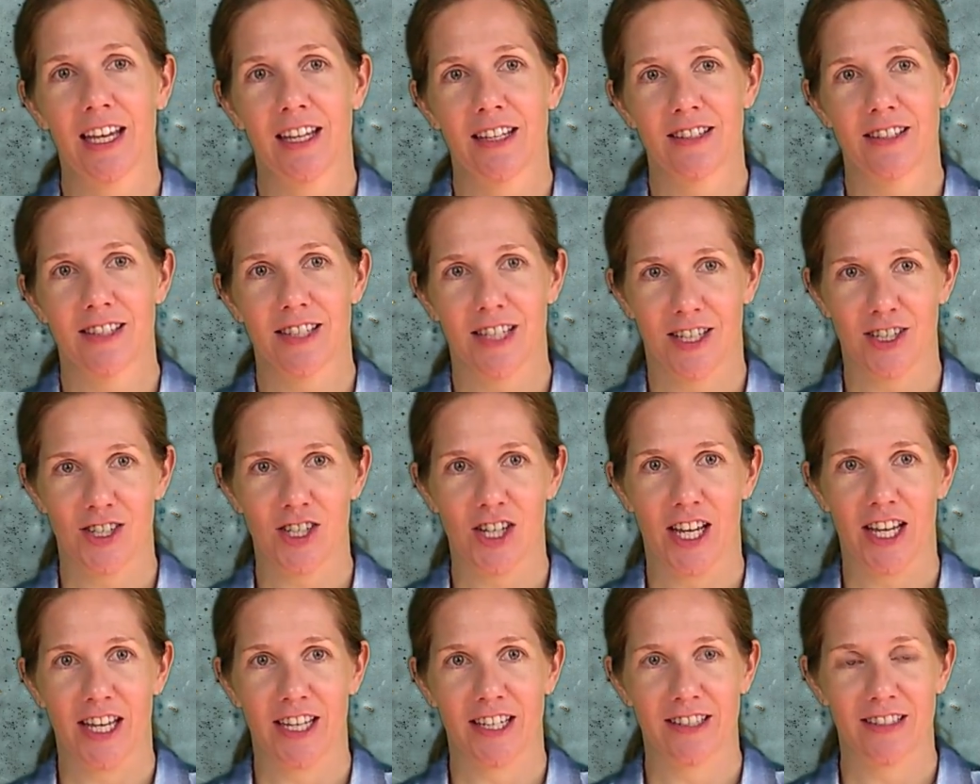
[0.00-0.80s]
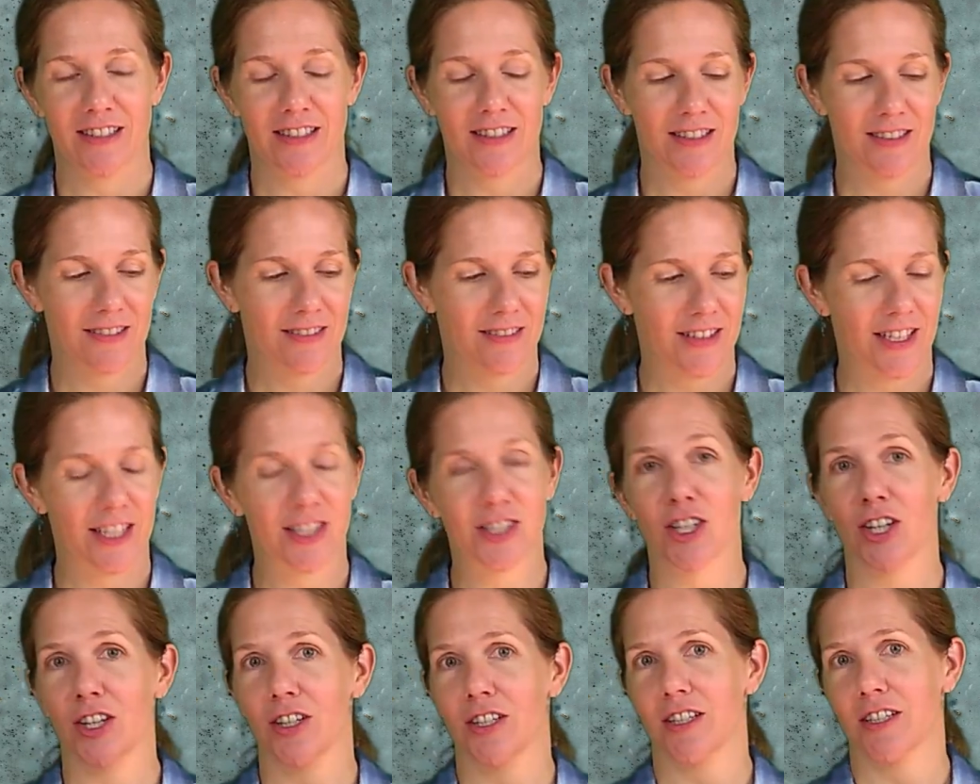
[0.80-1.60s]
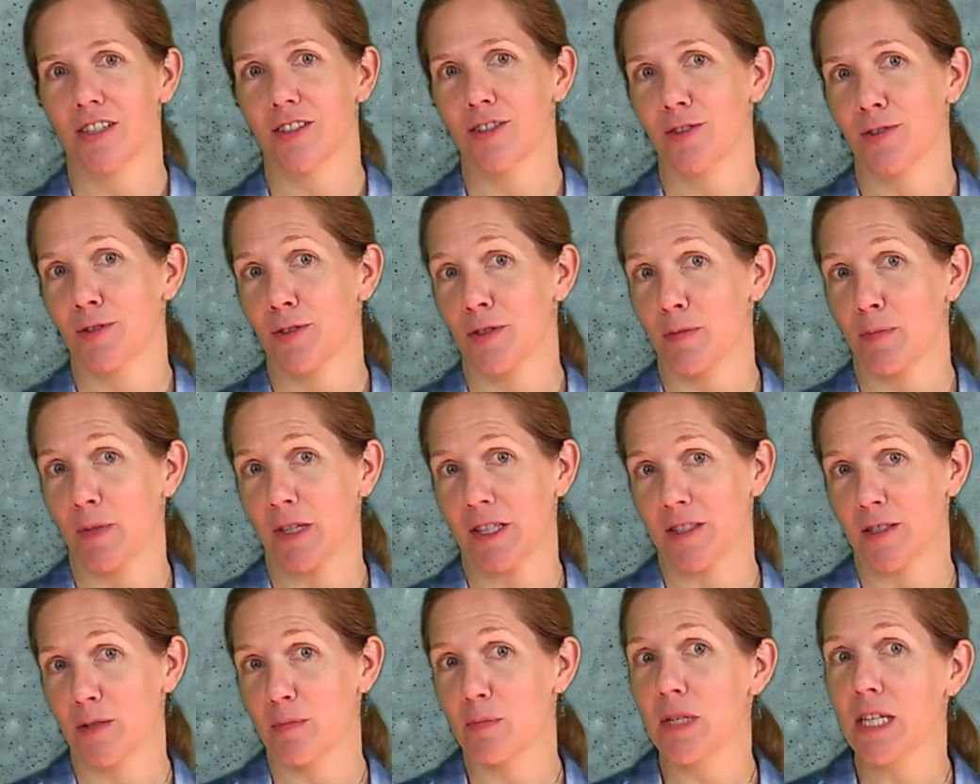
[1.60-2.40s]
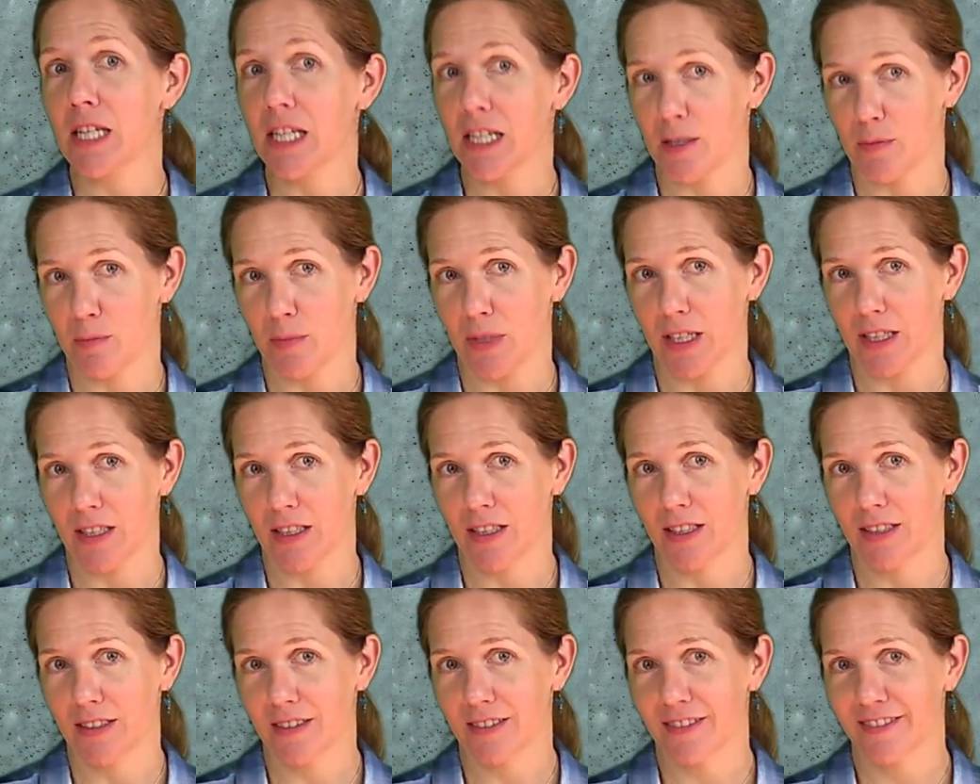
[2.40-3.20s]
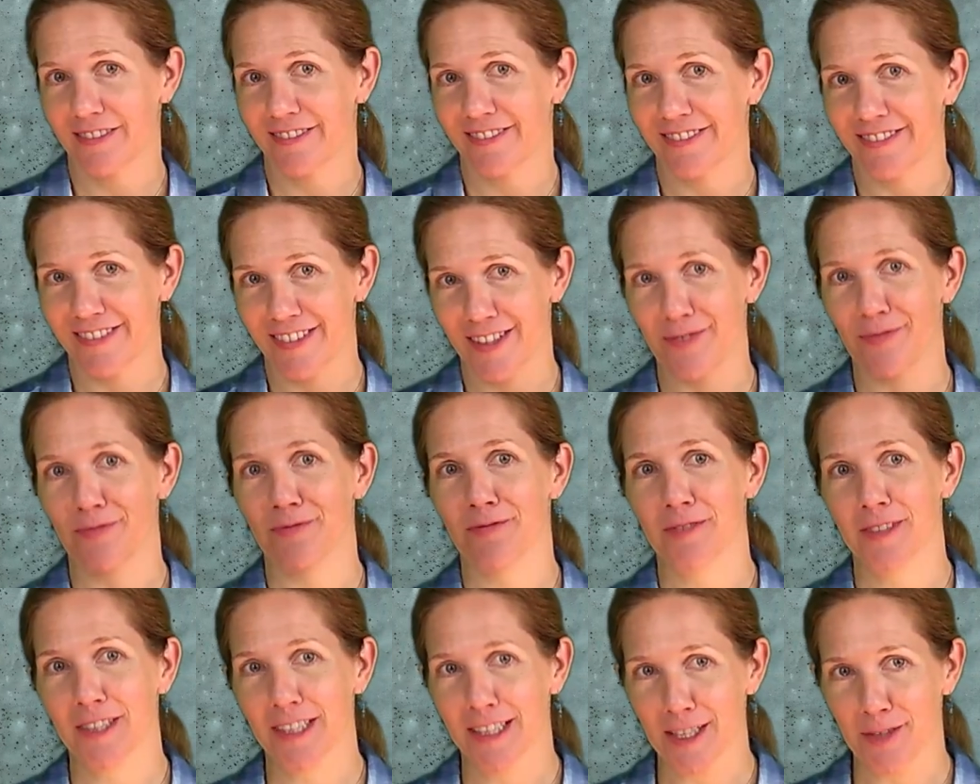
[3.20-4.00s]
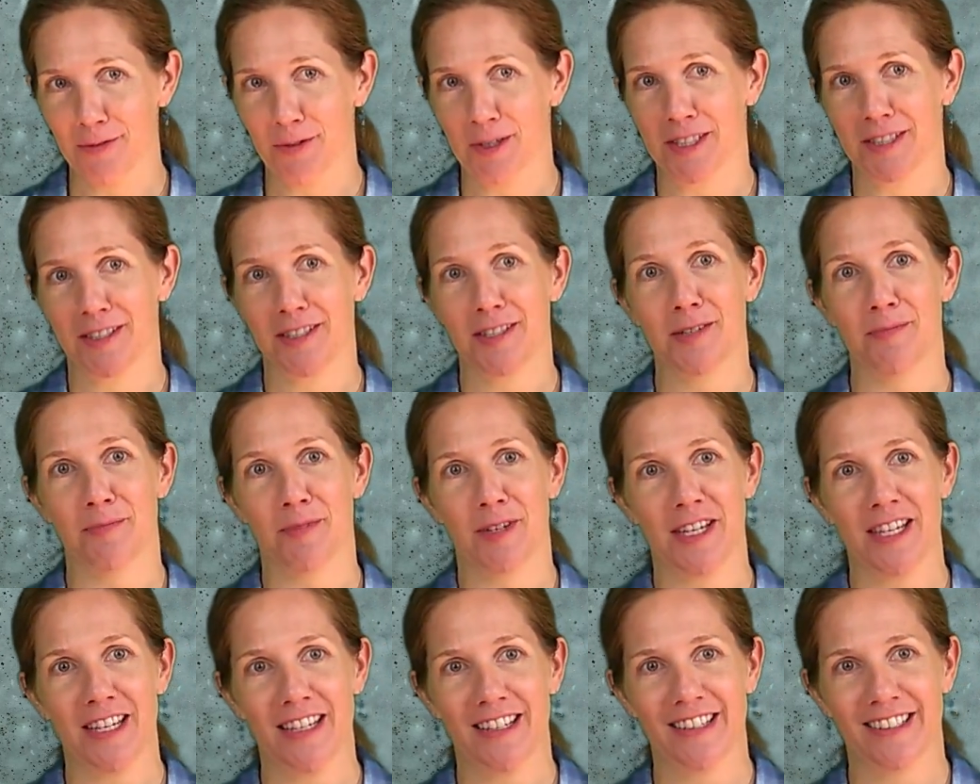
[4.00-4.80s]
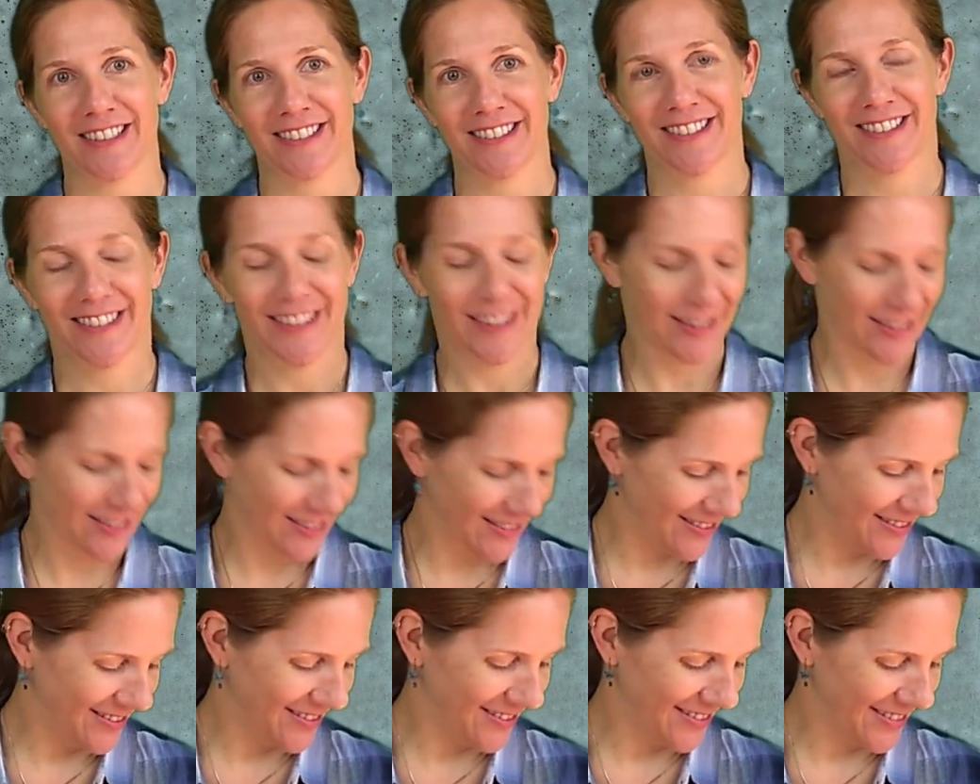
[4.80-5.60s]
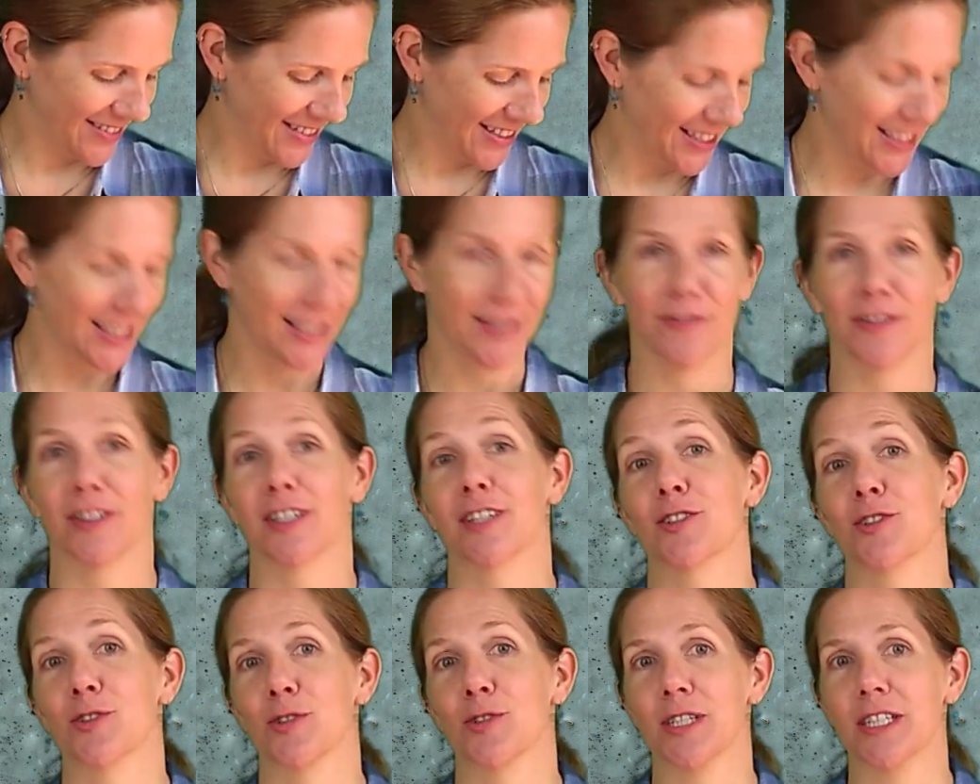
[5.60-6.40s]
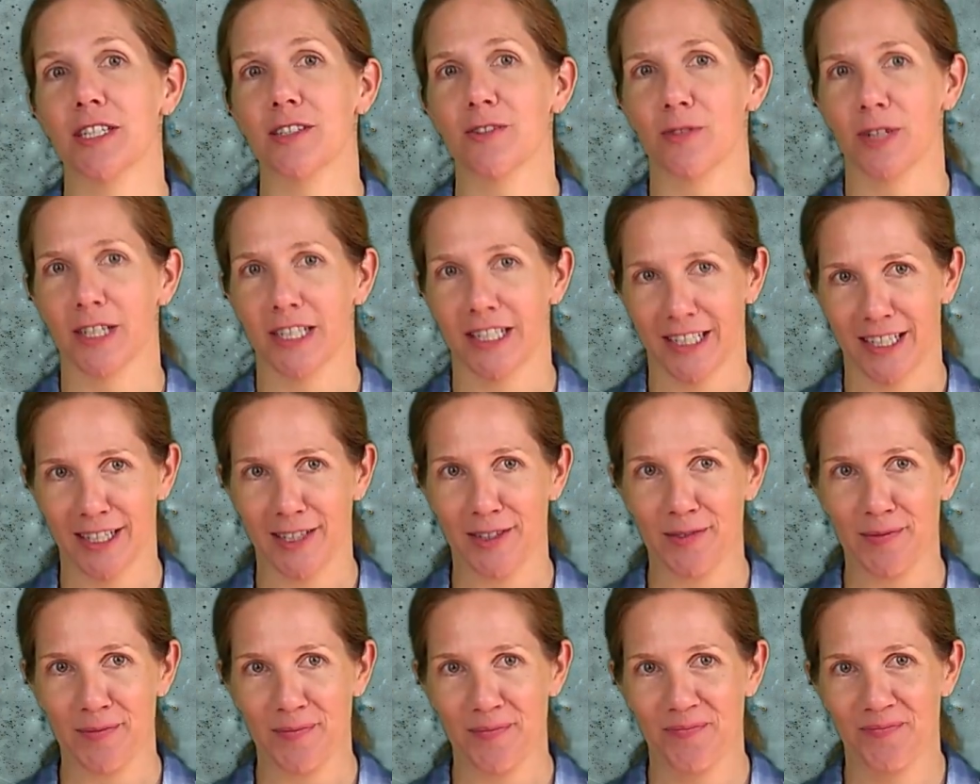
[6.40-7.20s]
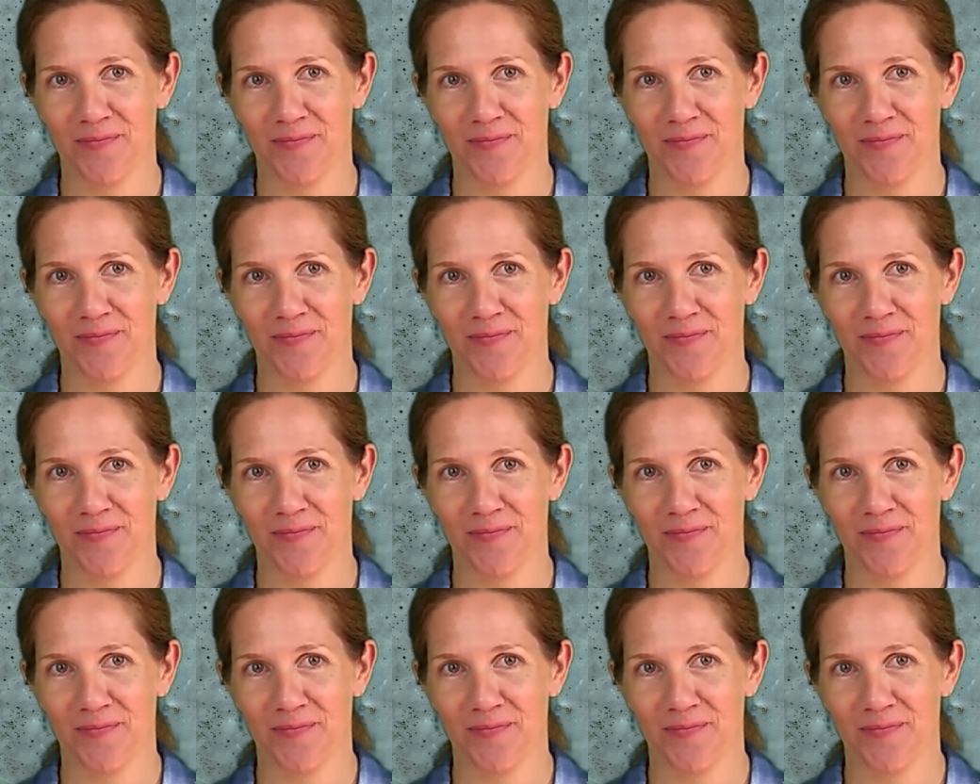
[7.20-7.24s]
such as a dog who smells peanut butter and really wants to be given a treat right now.